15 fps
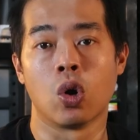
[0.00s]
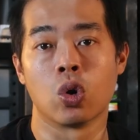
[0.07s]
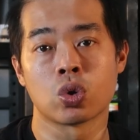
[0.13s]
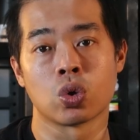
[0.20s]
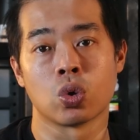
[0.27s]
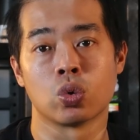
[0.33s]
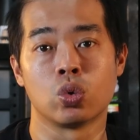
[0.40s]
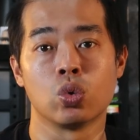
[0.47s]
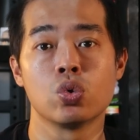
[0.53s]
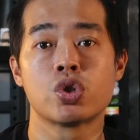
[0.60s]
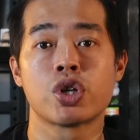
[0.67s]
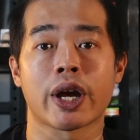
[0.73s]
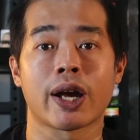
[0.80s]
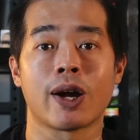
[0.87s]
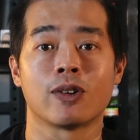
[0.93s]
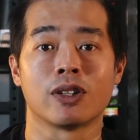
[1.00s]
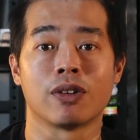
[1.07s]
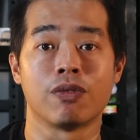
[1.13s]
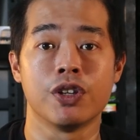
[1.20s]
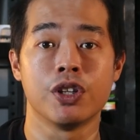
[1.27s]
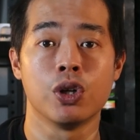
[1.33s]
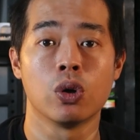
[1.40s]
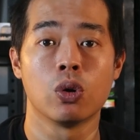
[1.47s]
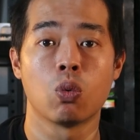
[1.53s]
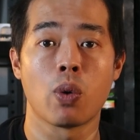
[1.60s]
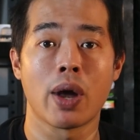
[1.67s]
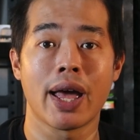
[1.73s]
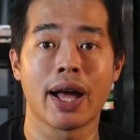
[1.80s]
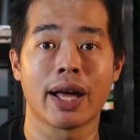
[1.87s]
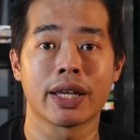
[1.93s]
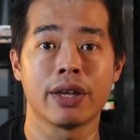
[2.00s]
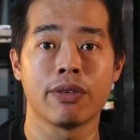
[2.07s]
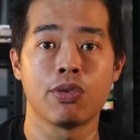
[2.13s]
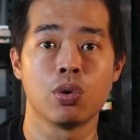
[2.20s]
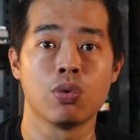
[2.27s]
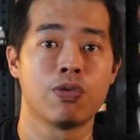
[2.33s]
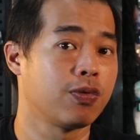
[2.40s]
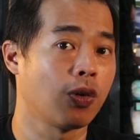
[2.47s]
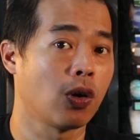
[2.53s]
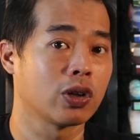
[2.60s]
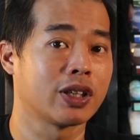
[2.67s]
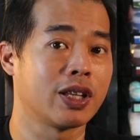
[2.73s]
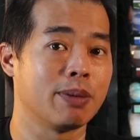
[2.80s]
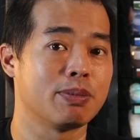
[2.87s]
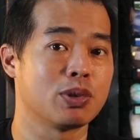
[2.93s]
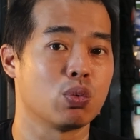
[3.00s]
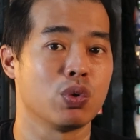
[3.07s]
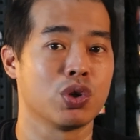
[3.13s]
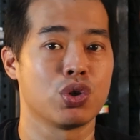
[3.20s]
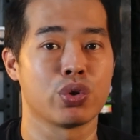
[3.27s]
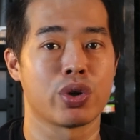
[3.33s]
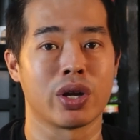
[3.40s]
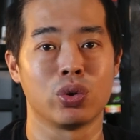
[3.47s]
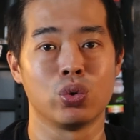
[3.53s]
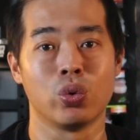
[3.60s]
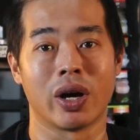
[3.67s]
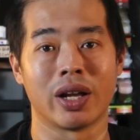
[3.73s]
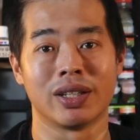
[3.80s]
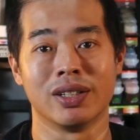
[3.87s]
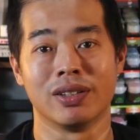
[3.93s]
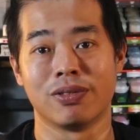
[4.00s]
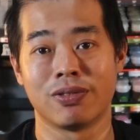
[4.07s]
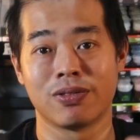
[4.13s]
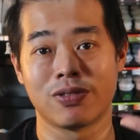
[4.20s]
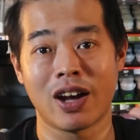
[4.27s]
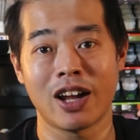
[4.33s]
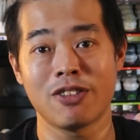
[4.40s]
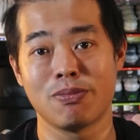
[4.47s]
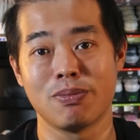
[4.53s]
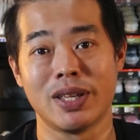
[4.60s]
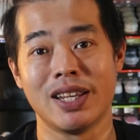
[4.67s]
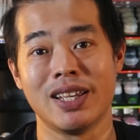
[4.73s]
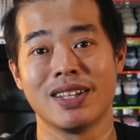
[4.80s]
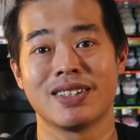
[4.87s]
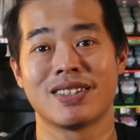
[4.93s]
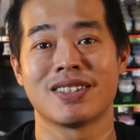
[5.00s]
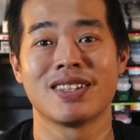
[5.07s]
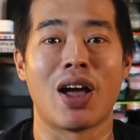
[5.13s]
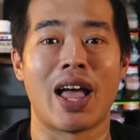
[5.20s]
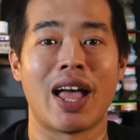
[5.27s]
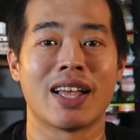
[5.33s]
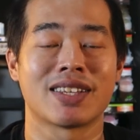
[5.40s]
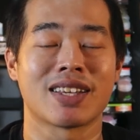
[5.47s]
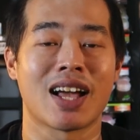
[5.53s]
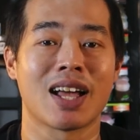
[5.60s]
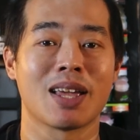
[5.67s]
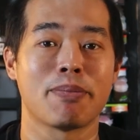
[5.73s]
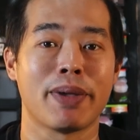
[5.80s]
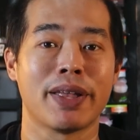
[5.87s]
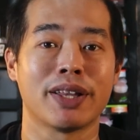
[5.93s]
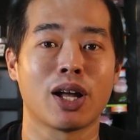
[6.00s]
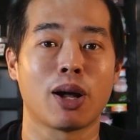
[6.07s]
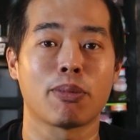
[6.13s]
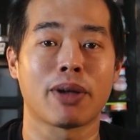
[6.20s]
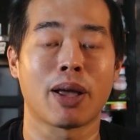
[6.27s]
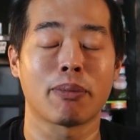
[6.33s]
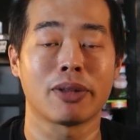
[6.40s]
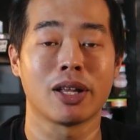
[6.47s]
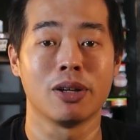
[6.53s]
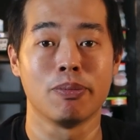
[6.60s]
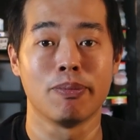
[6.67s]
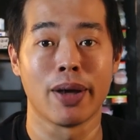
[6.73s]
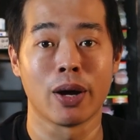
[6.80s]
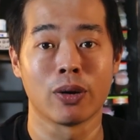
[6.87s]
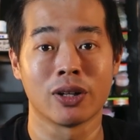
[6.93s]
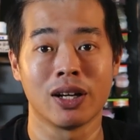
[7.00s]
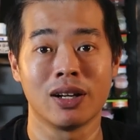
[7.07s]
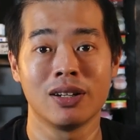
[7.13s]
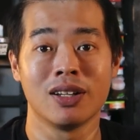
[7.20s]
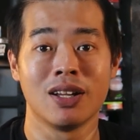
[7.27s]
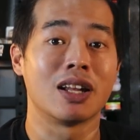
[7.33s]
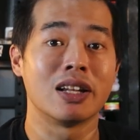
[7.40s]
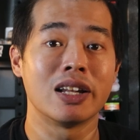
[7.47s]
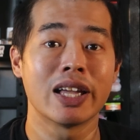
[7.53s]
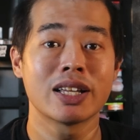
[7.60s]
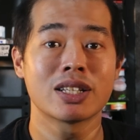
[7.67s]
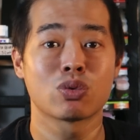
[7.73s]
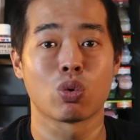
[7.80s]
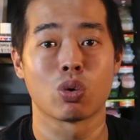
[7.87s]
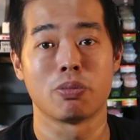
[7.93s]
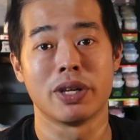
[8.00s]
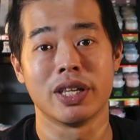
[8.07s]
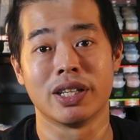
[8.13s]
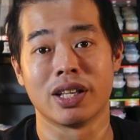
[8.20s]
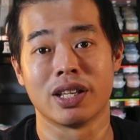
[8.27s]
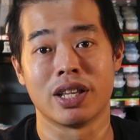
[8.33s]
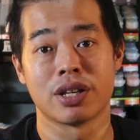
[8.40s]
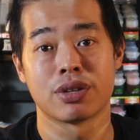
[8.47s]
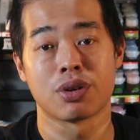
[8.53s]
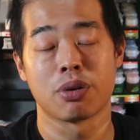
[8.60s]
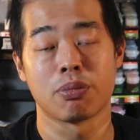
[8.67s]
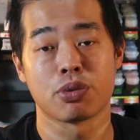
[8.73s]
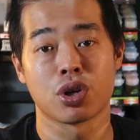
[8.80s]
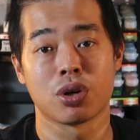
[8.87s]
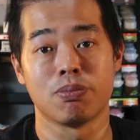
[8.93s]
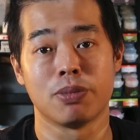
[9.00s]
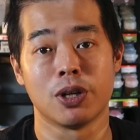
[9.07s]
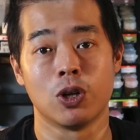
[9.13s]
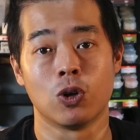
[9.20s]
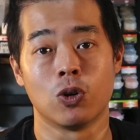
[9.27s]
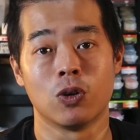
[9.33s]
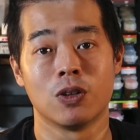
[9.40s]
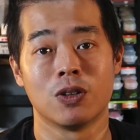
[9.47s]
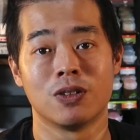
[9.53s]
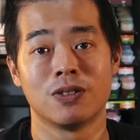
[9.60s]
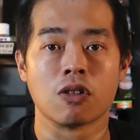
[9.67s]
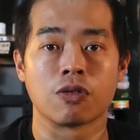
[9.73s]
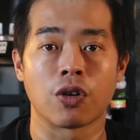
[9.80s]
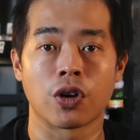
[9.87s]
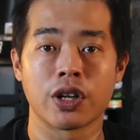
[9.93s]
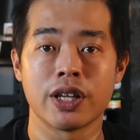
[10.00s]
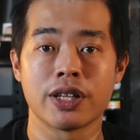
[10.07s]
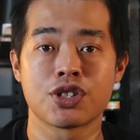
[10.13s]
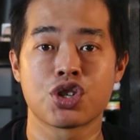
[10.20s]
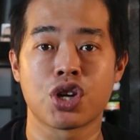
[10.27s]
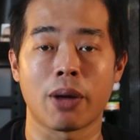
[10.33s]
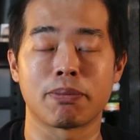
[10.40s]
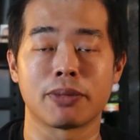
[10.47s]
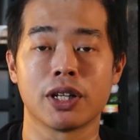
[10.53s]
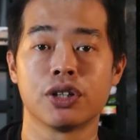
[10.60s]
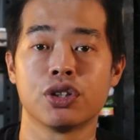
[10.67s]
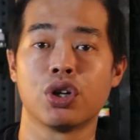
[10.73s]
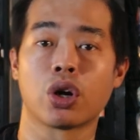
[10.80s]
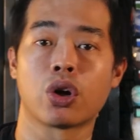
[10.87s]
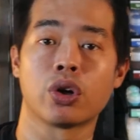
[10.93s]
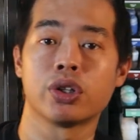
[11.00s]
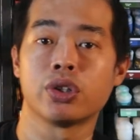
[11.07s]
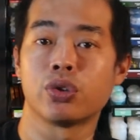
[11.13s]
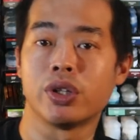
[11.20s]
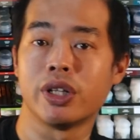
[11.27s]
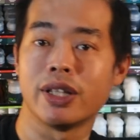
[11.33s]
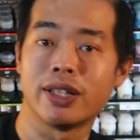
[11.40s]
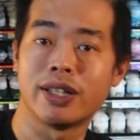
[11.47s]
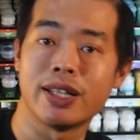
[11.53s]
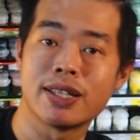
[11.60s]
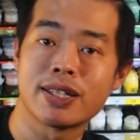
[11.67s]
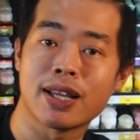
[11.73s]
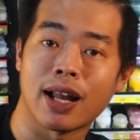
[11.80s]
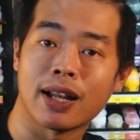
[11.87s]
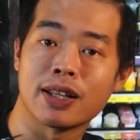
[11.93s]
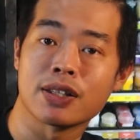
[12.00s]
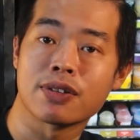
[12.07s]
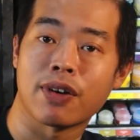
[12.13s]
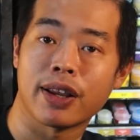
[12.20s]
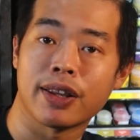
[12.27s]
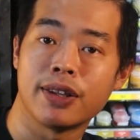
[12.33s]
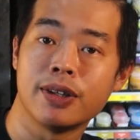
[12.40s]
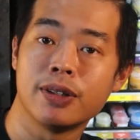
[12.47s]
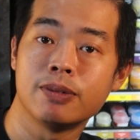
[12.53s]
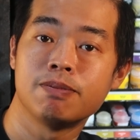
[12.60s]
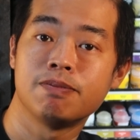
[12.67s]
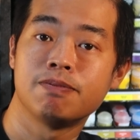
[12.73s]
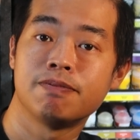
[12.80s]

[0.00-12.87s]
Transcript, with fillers: Also, do check out the video where I give you 4 tips which you can do under 5 minutes as I paint up Captain Emelda. Links will be in the description below. For this chapter, you're going to need these colors right here